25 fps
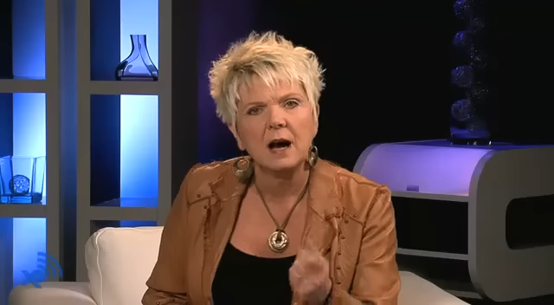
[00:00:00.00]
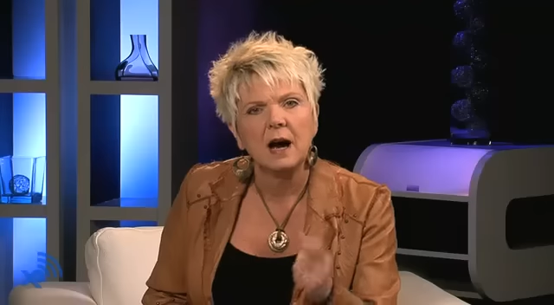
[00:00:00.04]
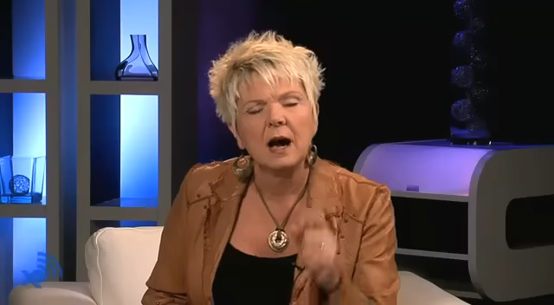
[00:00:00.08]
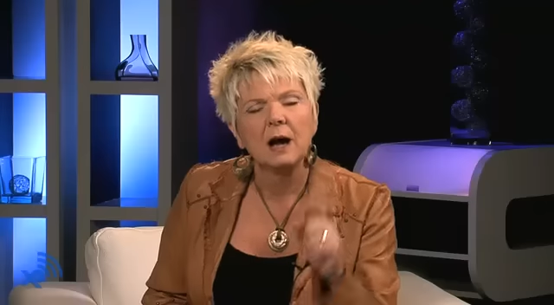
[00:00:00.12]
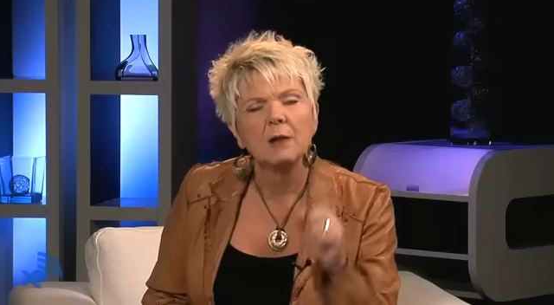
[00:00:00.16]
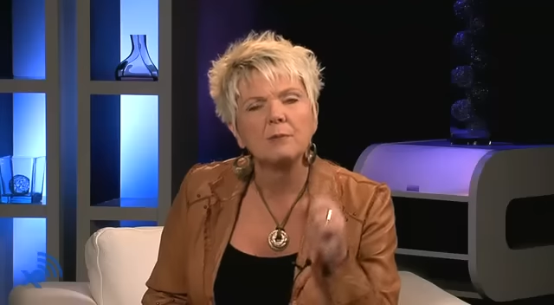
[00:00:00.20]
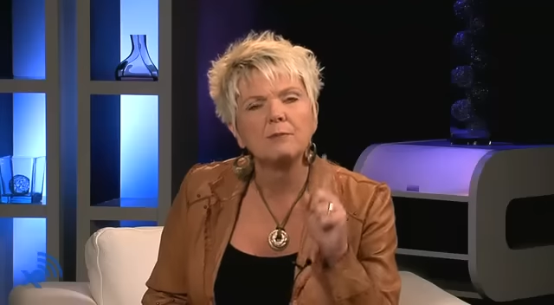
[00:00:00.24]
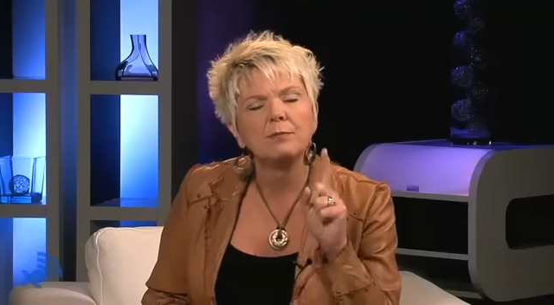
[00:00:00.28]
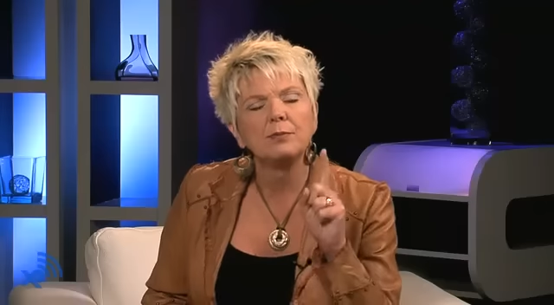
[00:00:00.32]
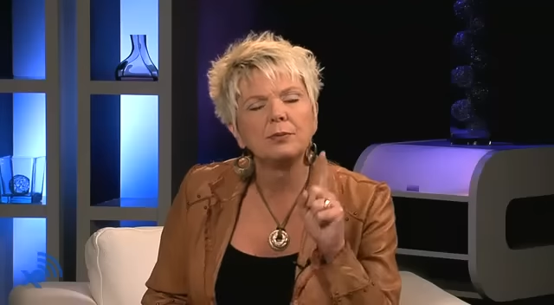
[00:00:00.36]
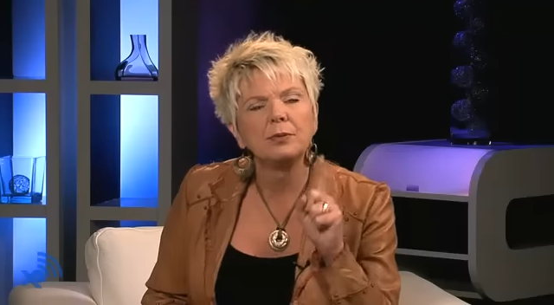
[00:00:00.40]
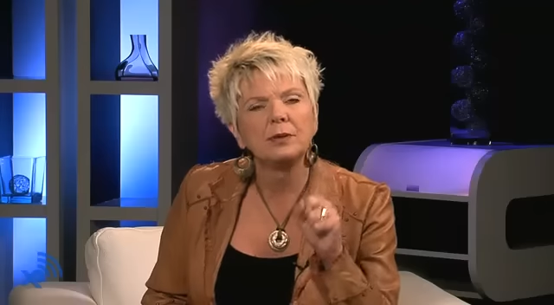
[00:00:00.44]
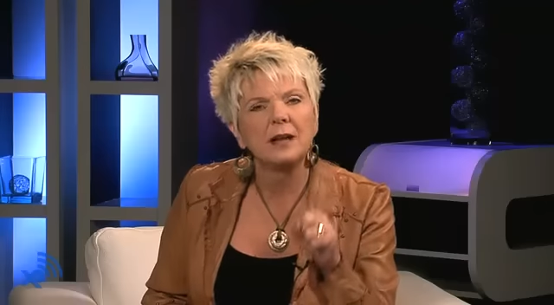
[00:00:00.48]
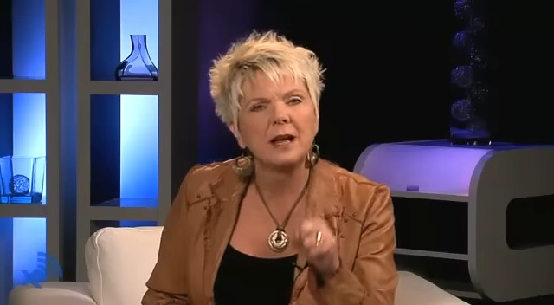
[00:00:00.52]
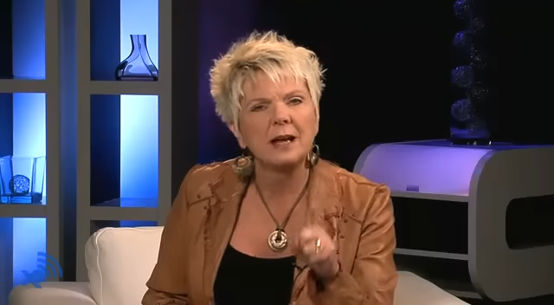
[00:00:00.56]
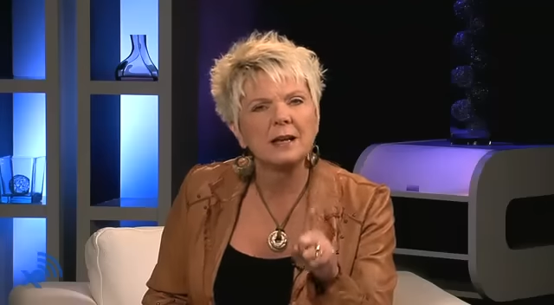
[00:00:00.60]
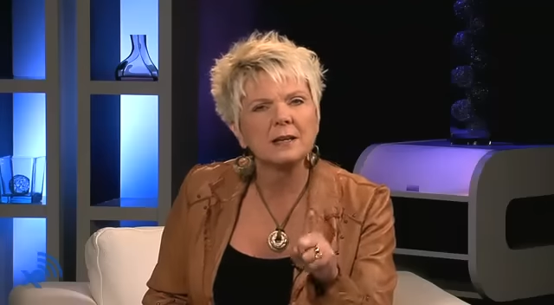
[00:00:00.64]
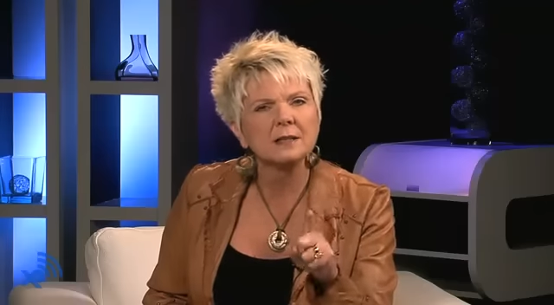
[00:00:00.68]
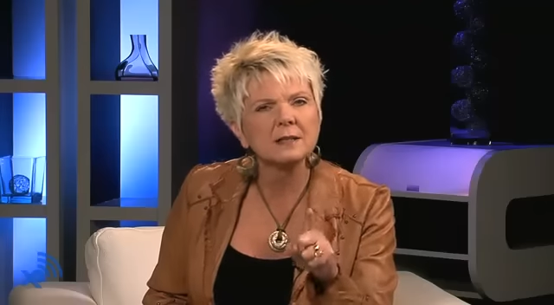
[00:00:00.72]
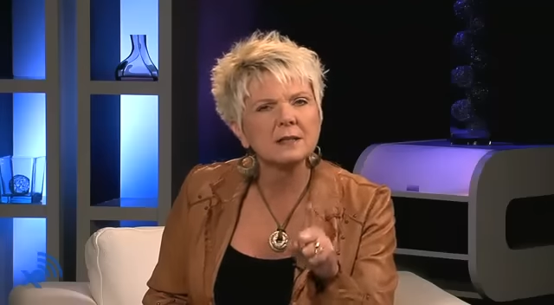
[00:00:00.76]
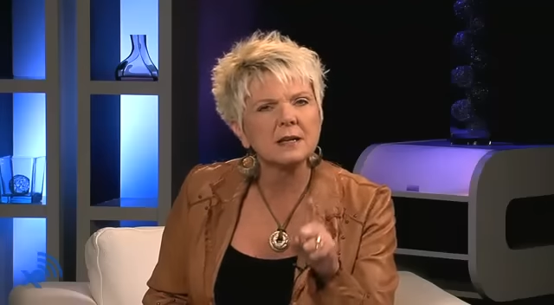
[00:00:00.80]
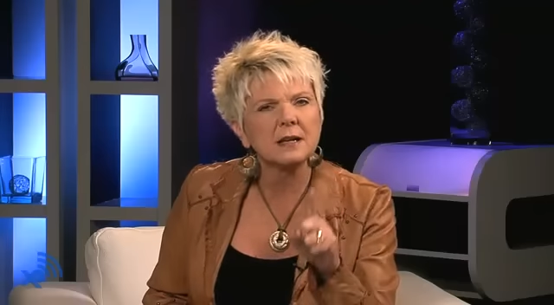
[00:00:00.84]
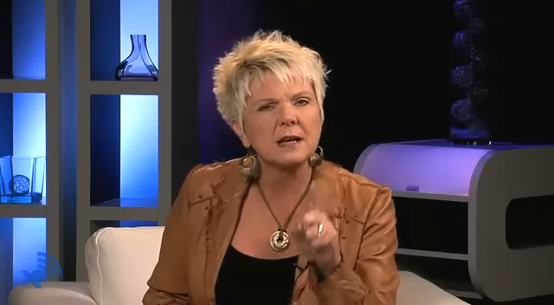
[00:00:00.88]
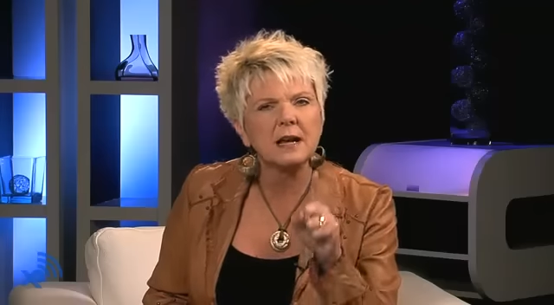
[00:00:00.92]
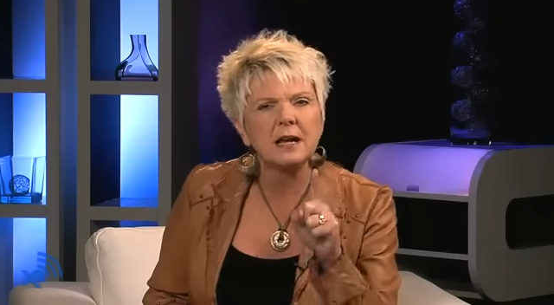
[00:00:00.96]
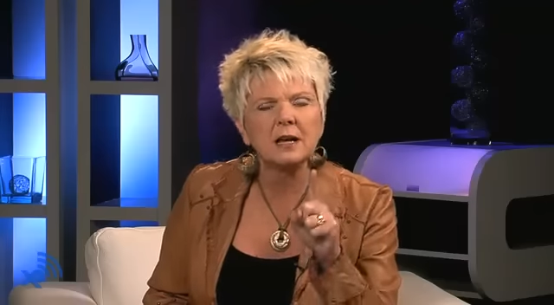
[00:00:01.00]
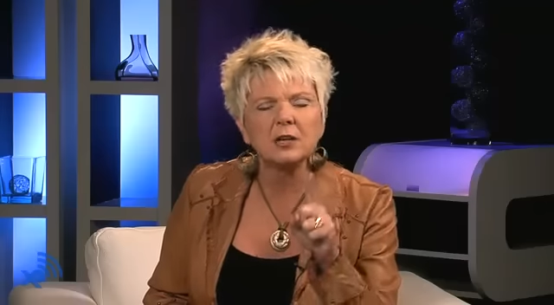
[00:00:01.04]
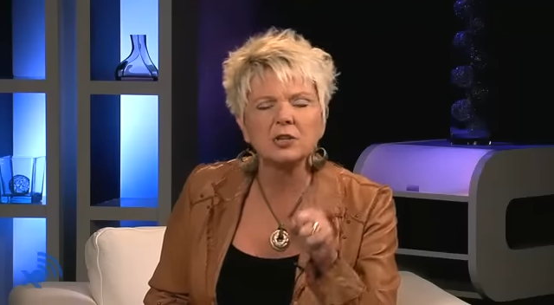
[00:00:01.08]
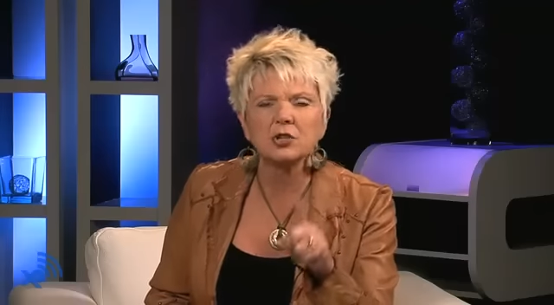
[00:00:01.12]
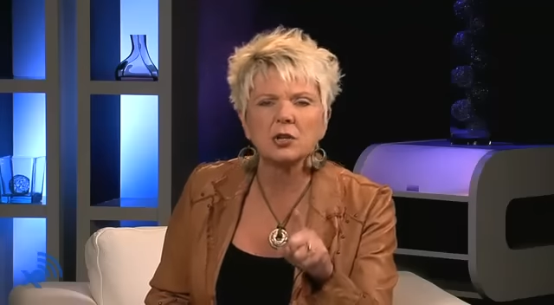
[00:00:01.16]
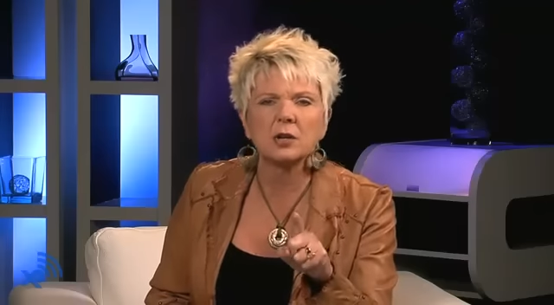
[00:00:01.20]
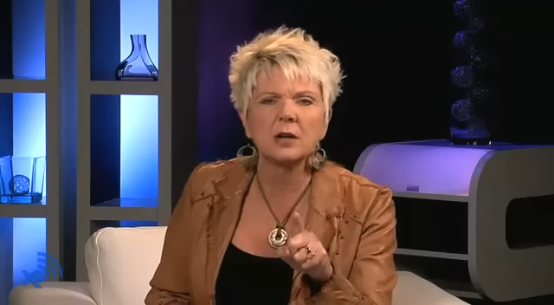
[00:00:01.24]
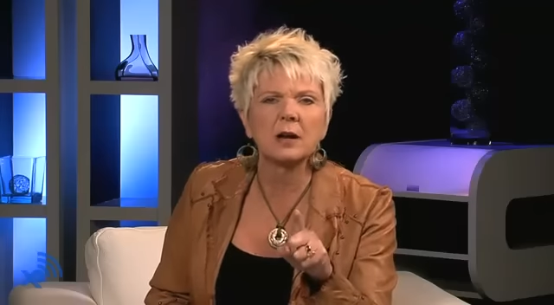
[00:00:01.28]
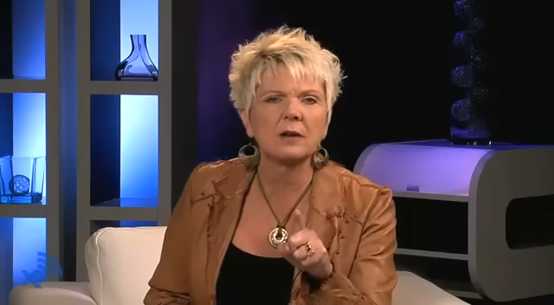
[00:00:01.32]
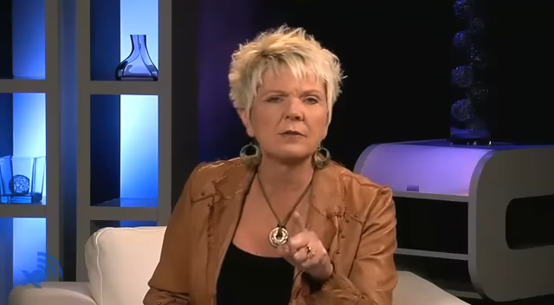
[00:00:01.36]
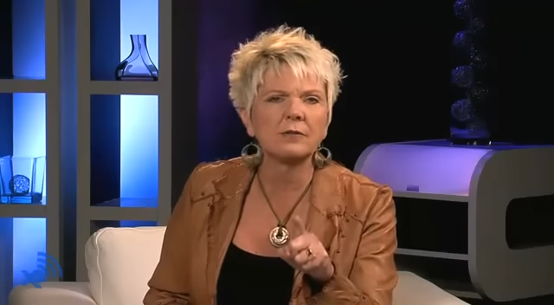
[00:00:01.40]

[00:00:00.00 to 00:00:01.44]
I bless each and